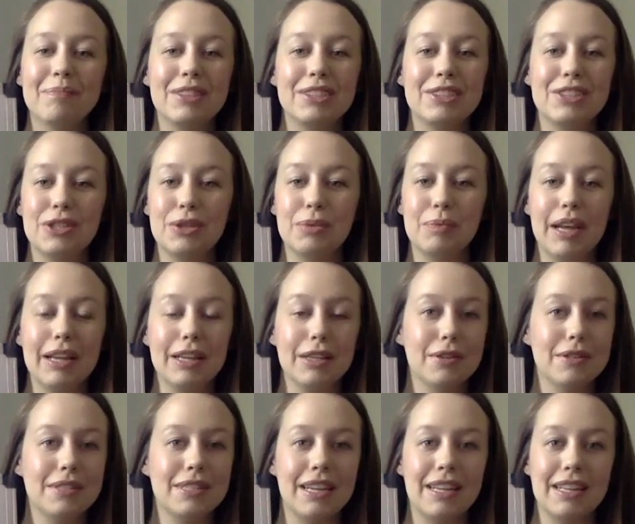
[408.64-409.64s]
Just a regular
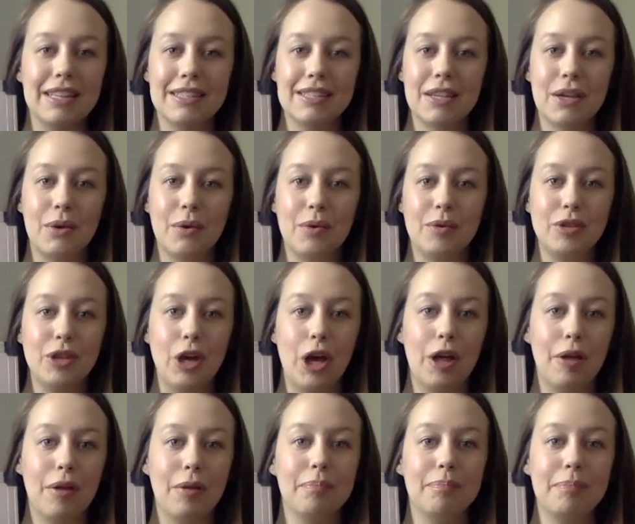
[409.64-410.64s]
sentence. So
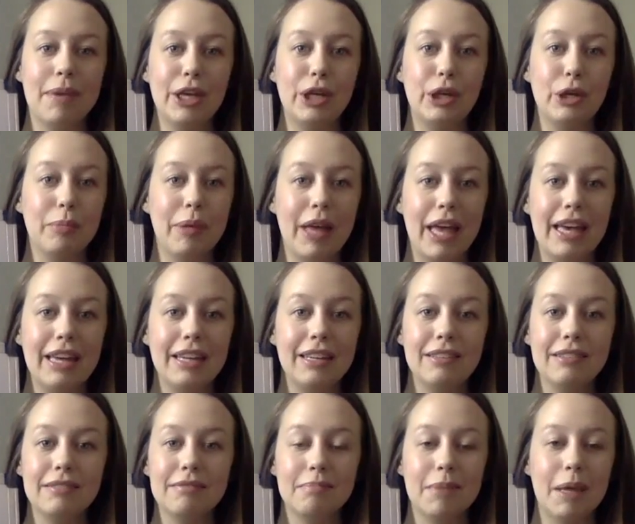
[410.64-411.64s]
y'all make your bed.
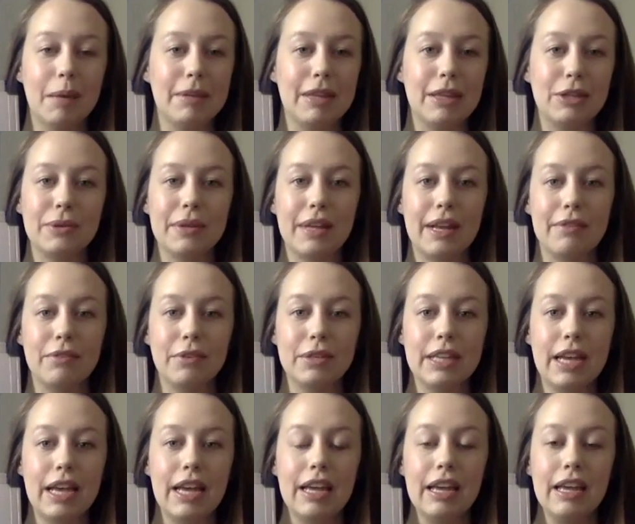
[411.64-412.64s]
Maybe they do that every
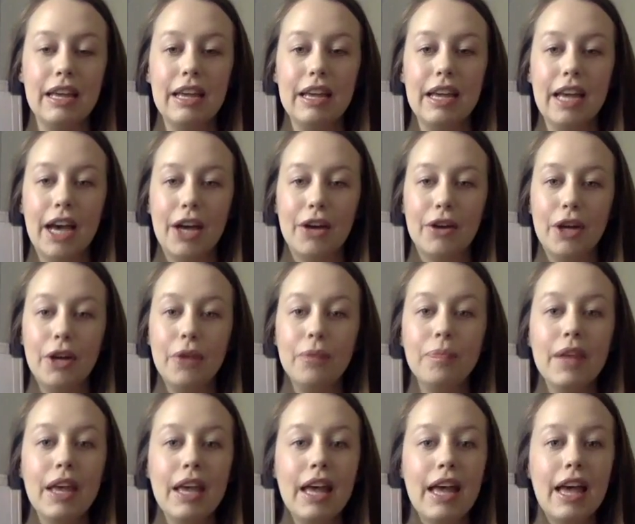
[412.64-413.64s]
day. I don't know.
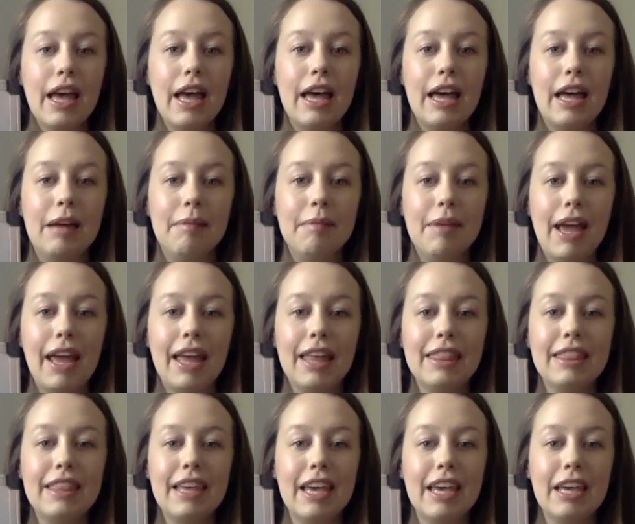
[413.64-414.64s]

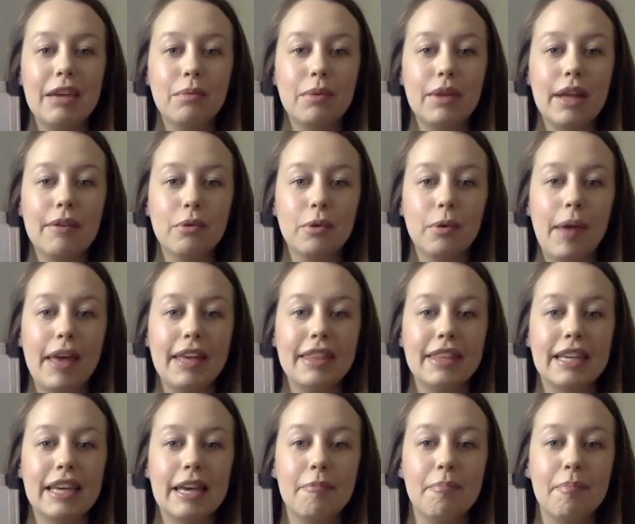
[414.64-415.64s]
And then whenever we make
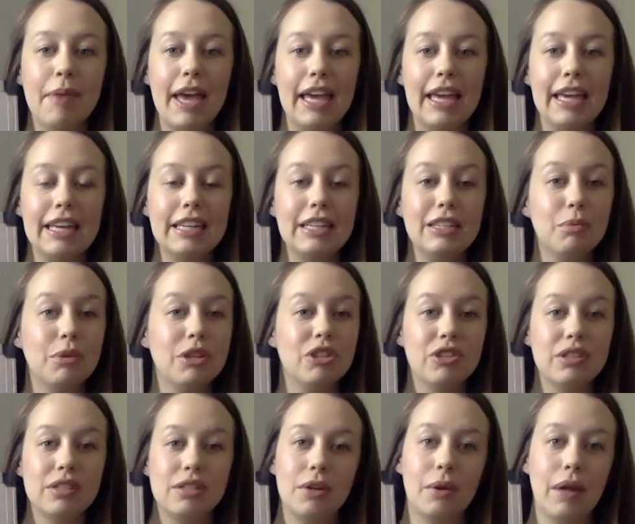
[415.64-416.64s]
the command, we
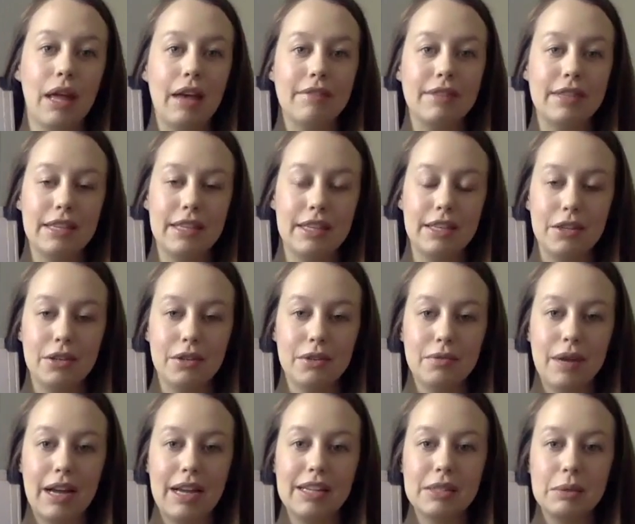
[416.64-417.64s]
just don't have the ear,
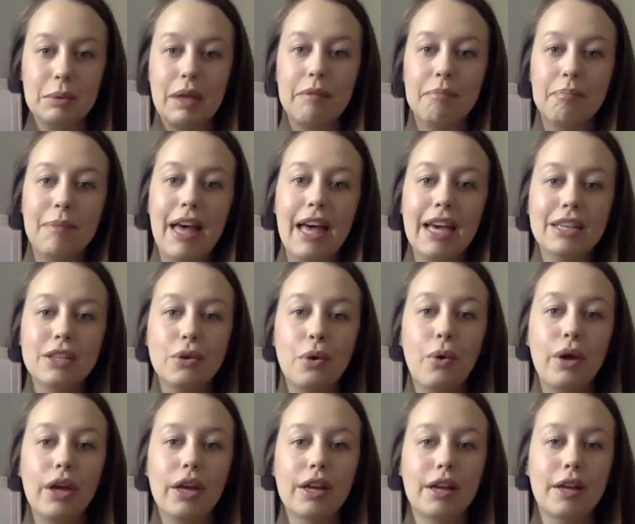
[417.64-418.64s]
right? So we have macht
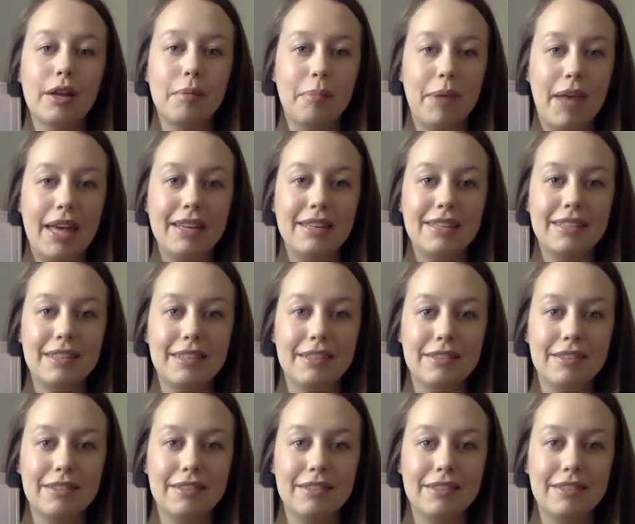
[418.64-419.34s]
eure Bett.